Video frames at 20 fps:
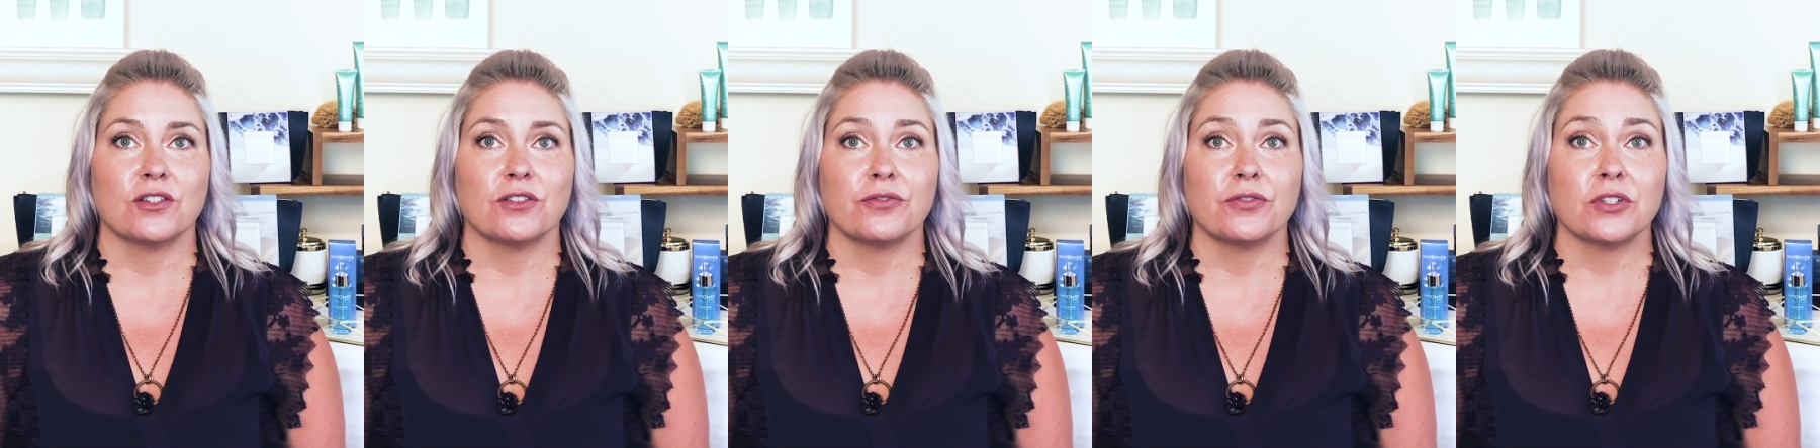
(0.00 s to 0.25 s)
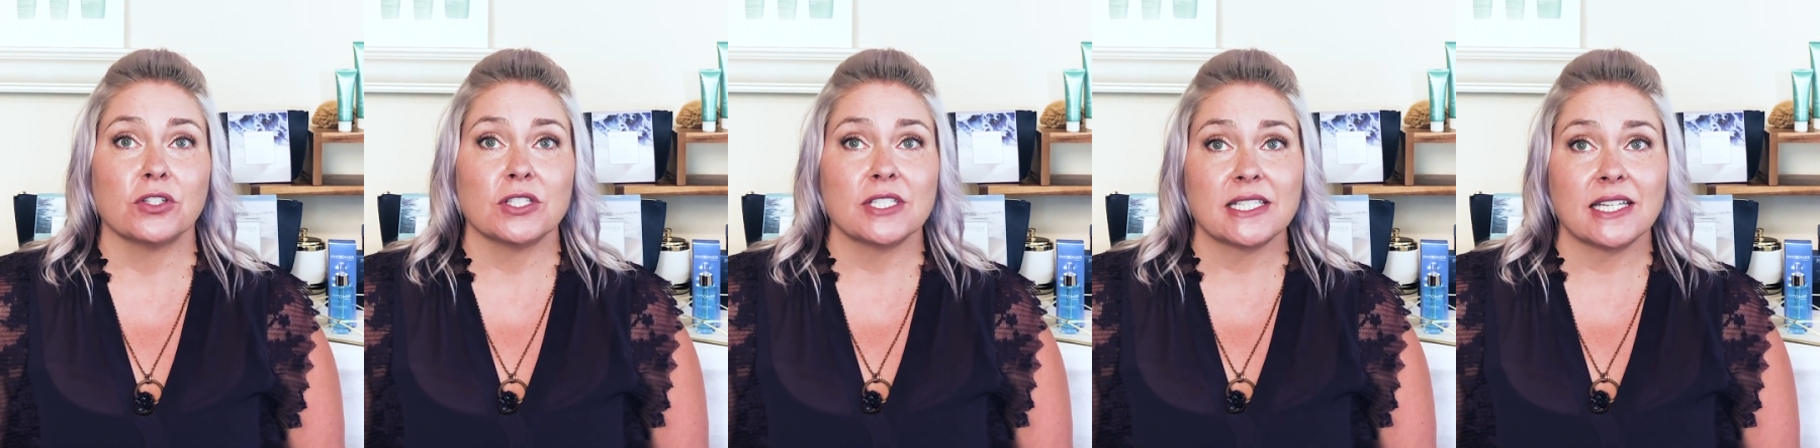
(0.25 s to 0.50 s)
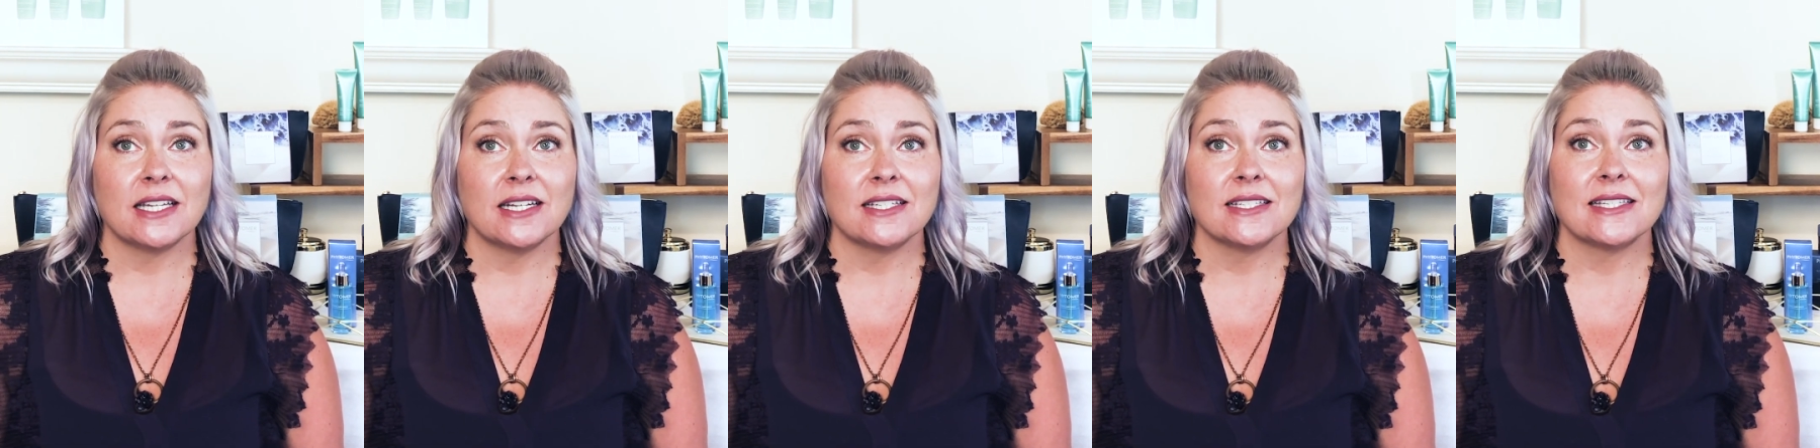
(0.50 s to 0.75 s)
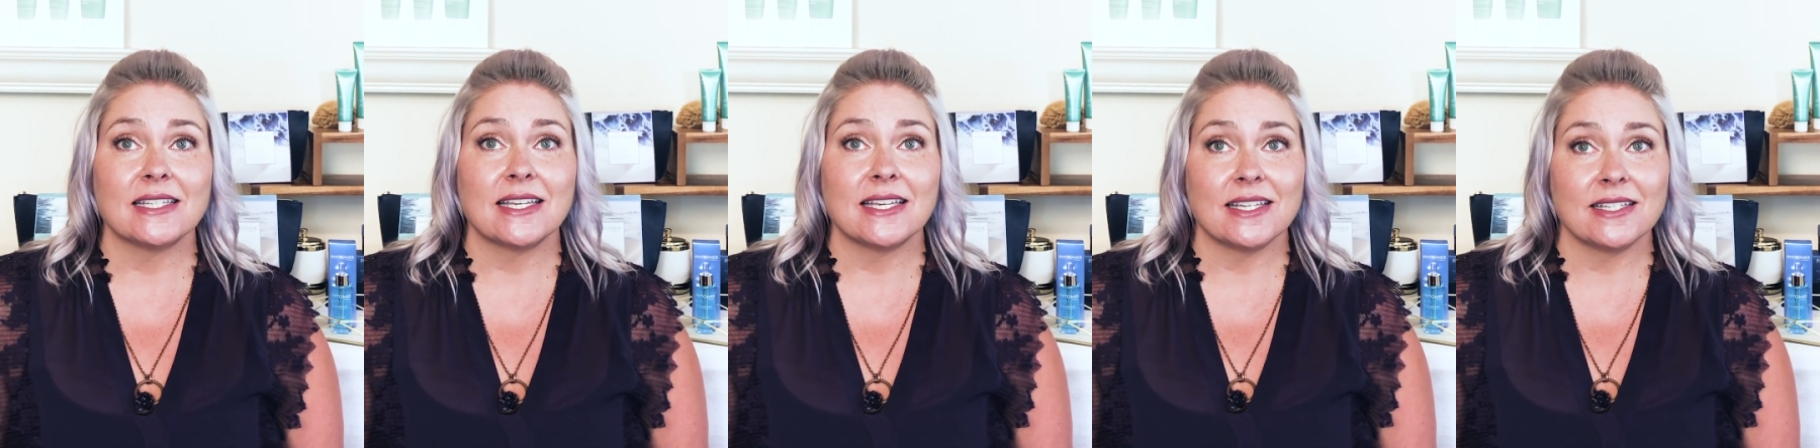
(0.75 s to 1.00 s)
or if your skin
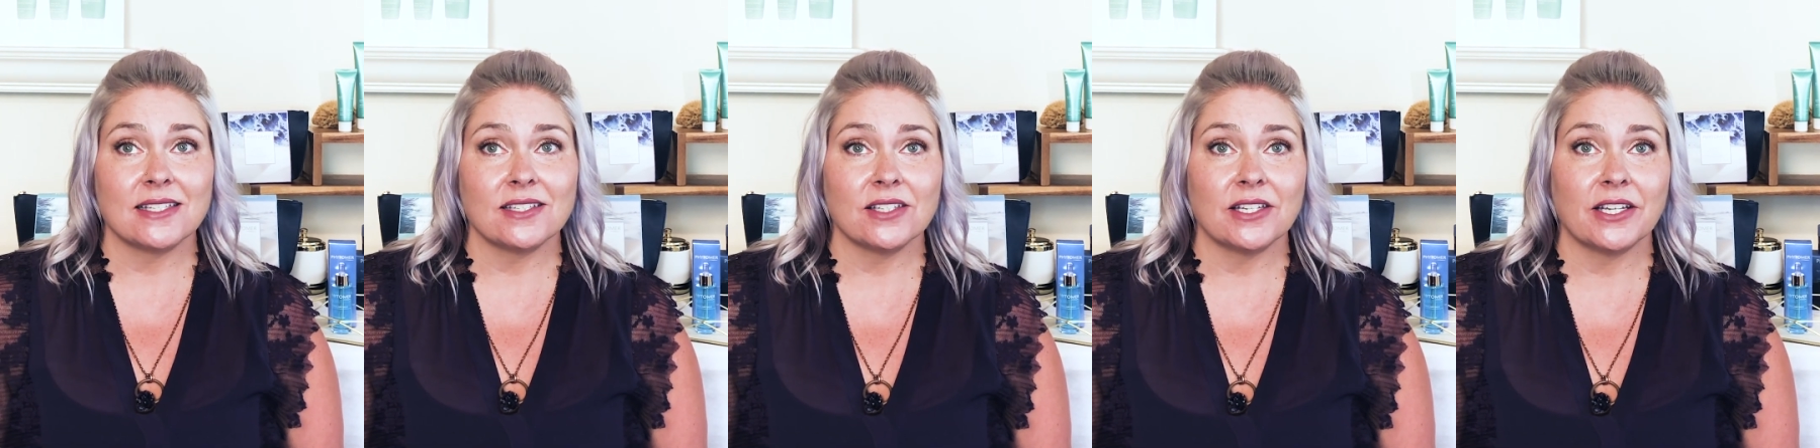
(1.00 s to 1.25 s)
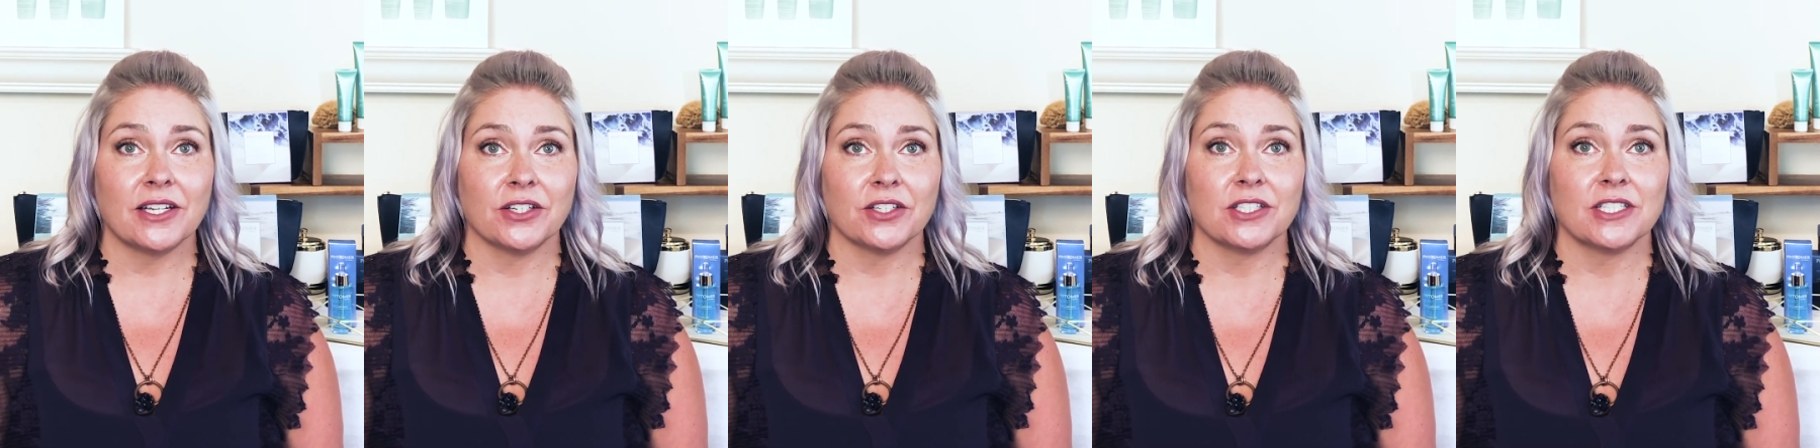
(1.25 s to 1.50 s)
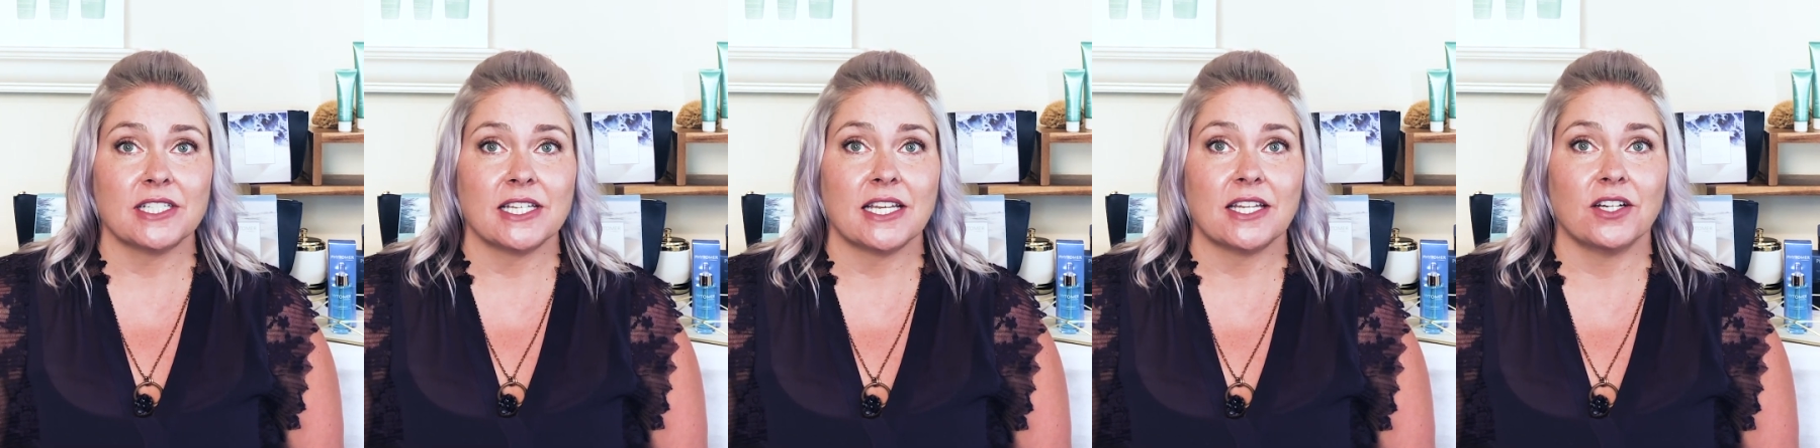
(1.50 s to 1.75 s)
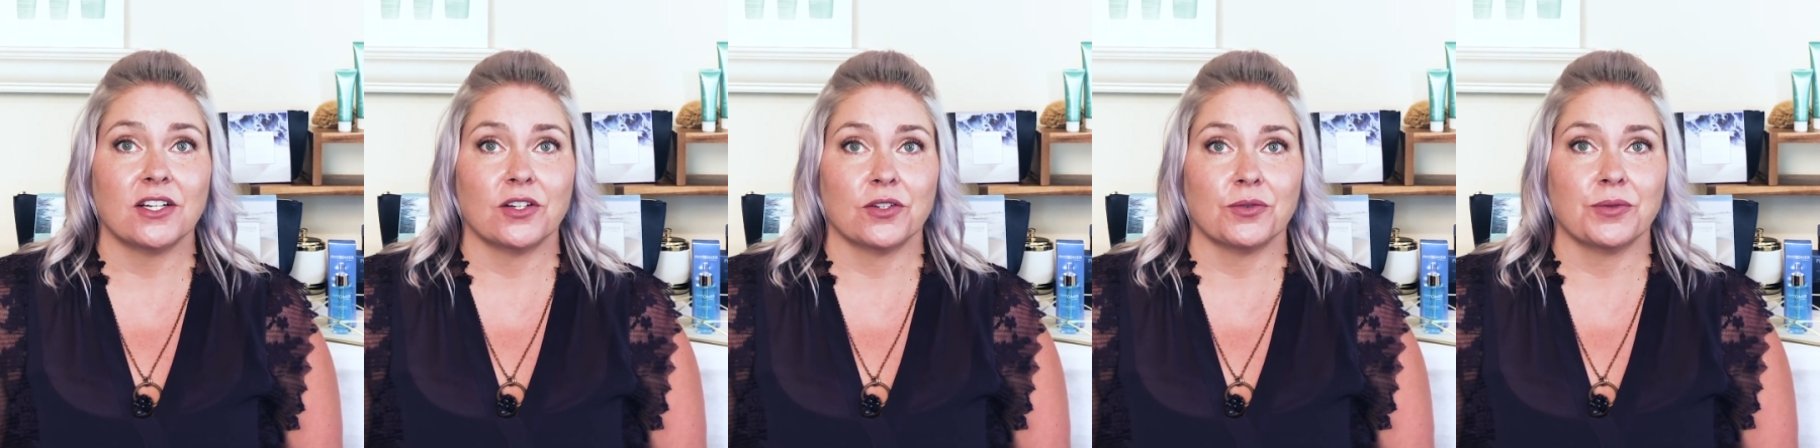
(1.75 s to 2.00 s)
is easily
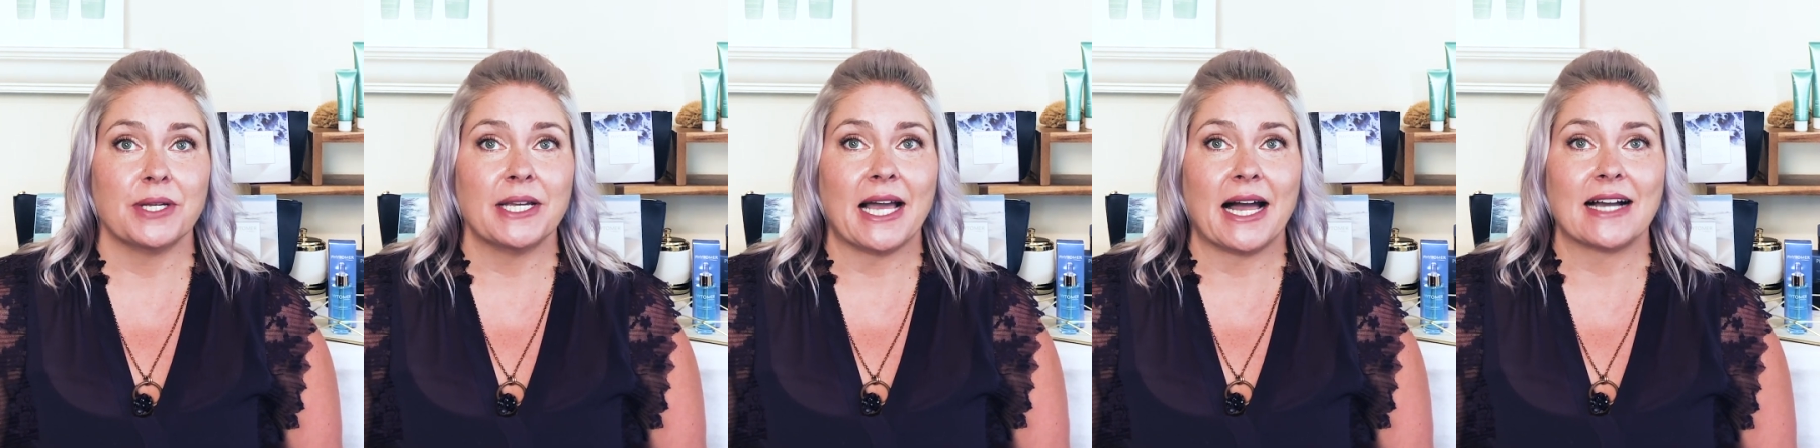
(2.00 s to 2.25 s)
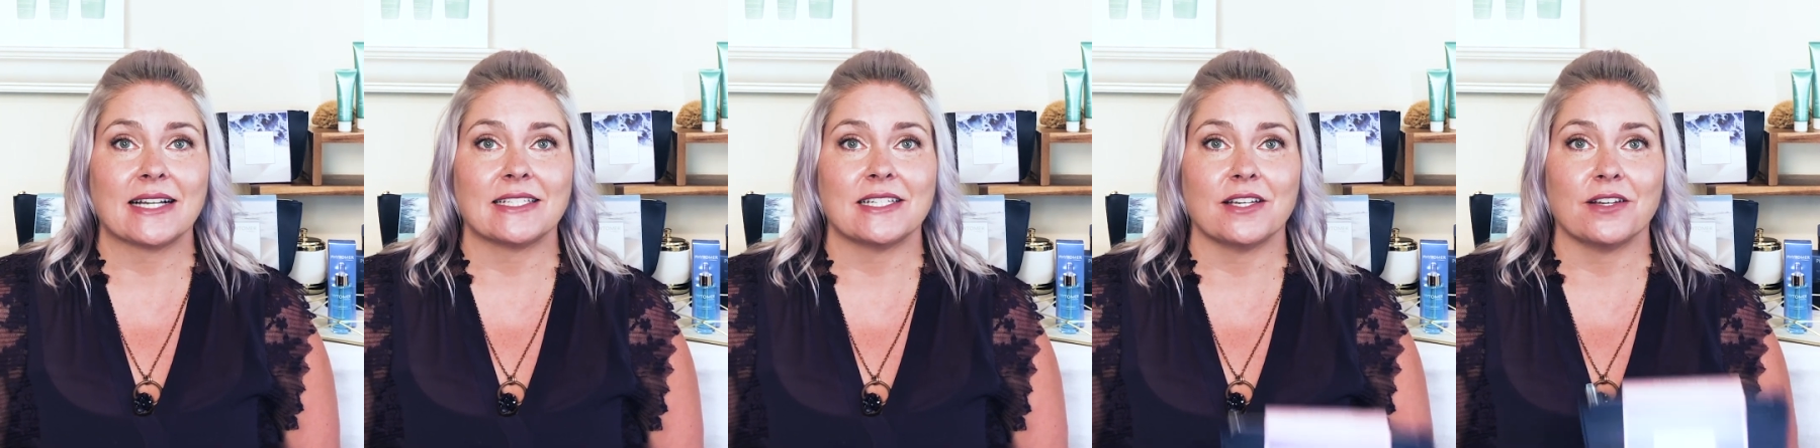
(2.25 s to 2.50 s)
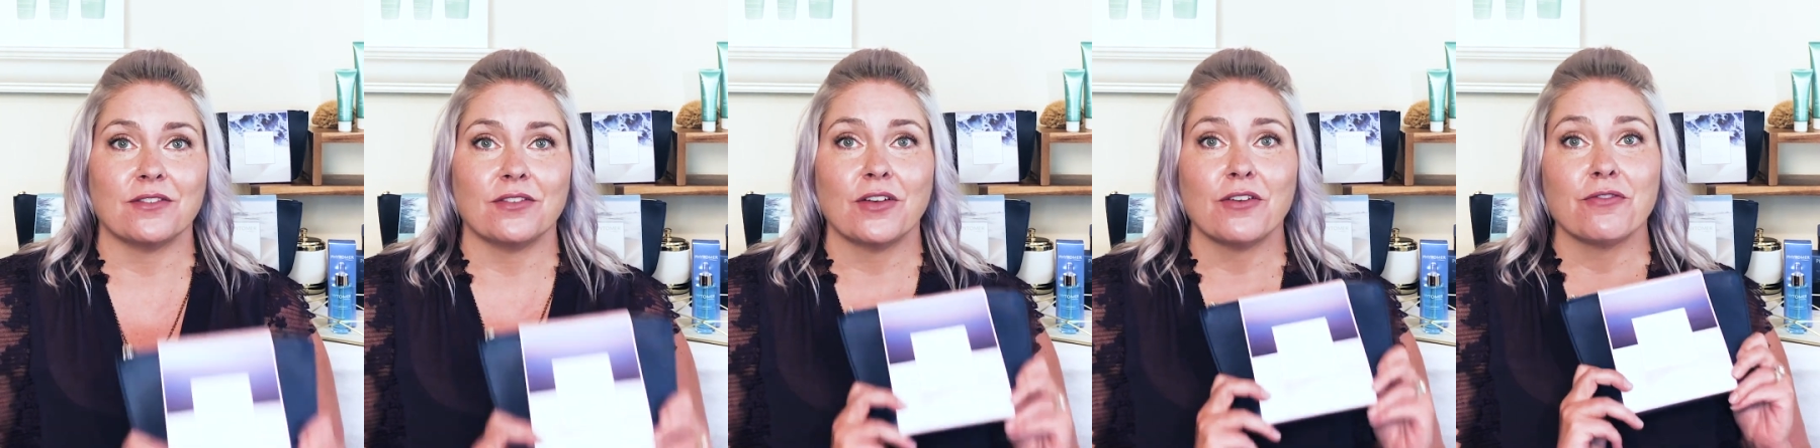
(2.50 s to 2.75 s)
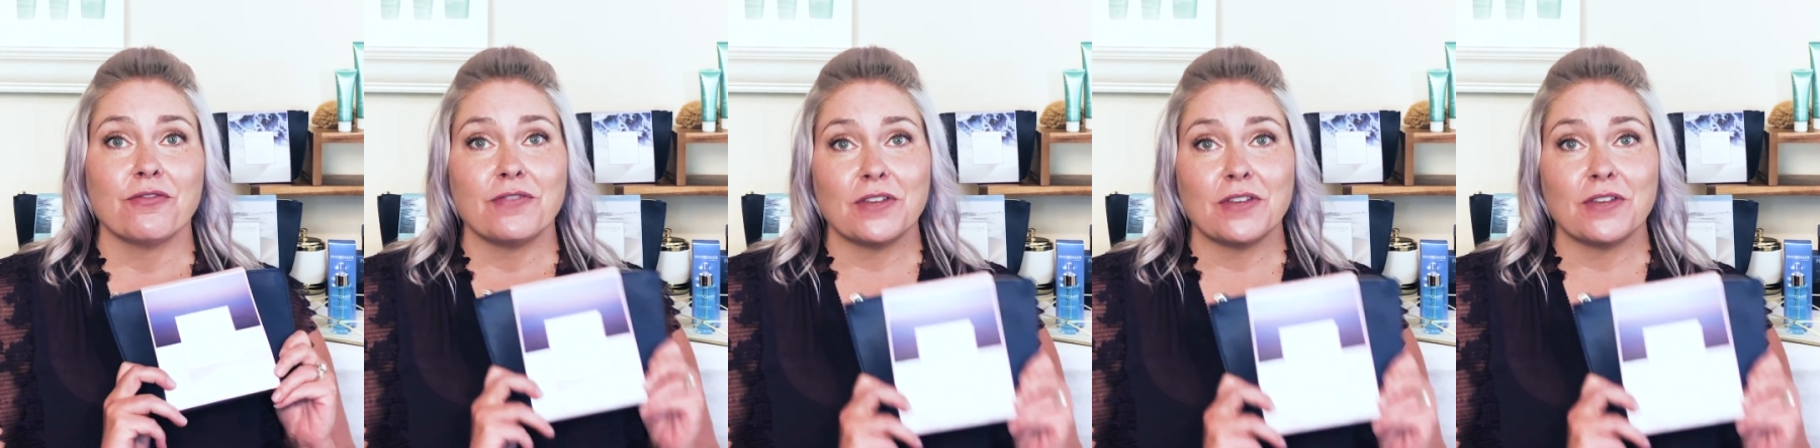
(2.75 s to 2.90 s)
irritated or reactive,